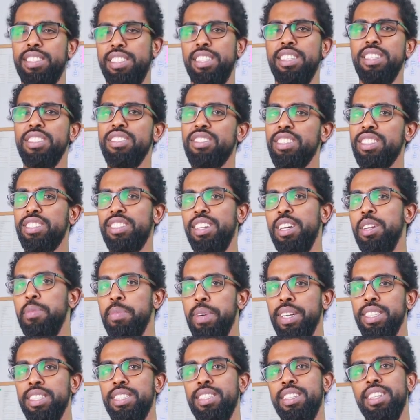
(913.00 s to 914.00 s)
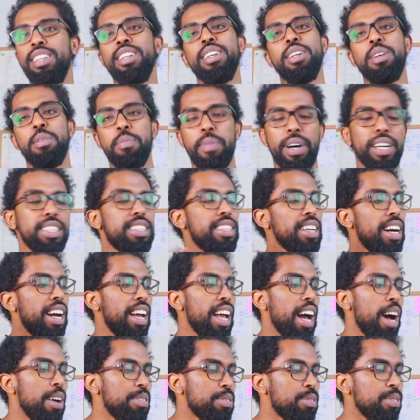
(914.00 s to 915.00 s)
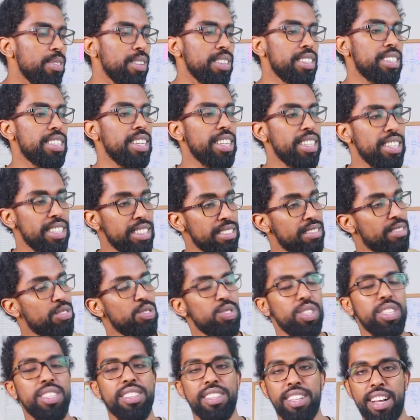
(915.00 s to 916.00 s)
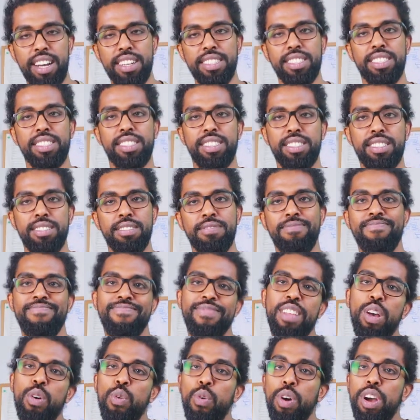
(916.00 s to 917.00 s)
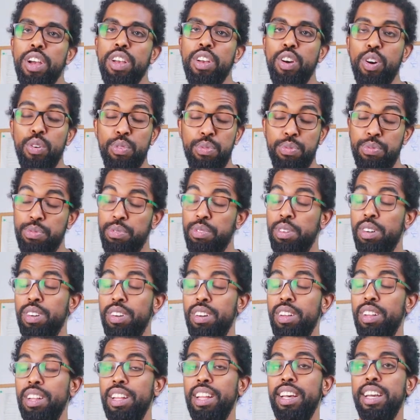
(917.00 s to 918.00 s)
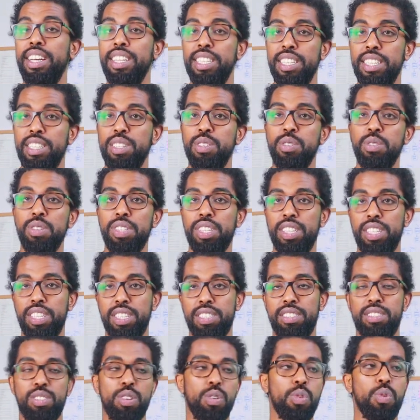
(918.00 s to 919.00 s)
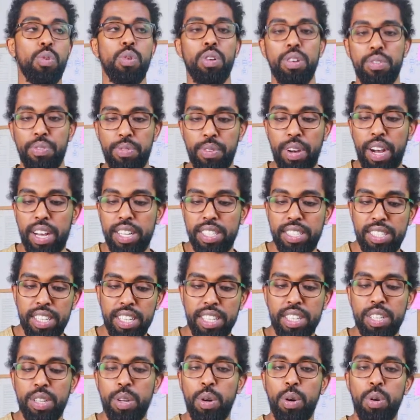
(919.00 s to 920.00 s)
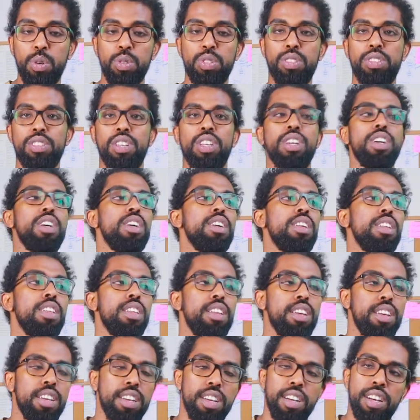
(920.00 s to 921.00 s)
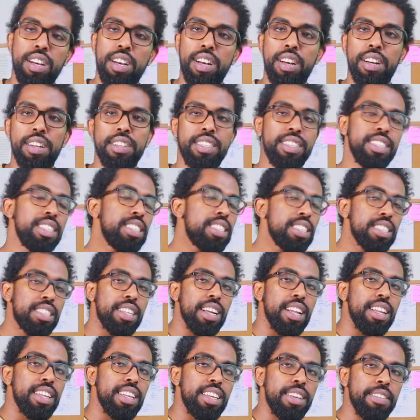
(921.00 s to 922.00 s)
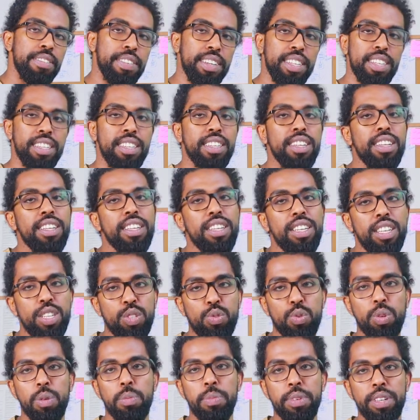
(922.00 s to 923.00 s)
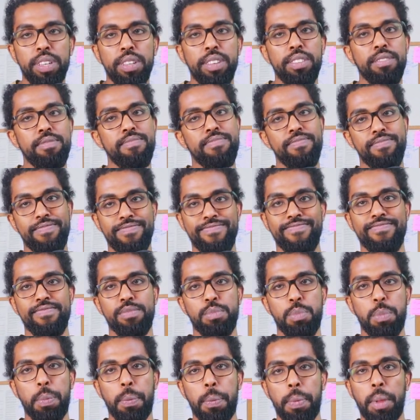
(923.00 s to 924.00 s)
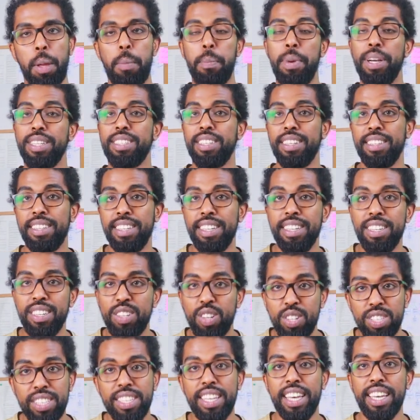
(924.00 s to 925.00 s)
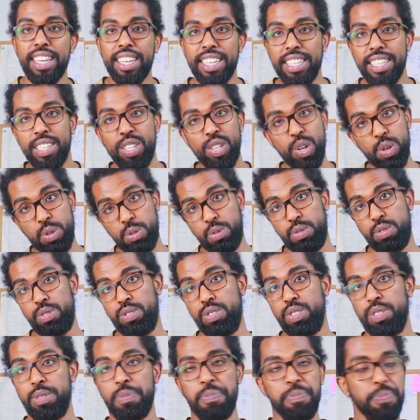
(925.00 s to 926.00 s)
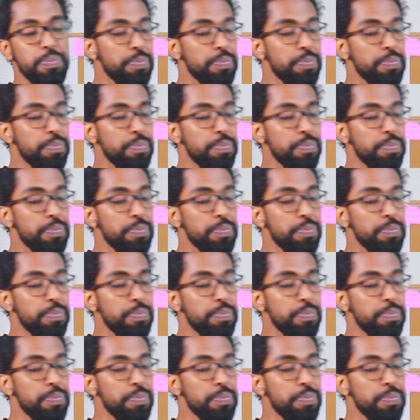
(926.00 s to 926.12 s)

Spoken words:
an entertainment, but I have to listen to it as a way of learning new things. So if I take notes digitally even, it will be better than not taking notes.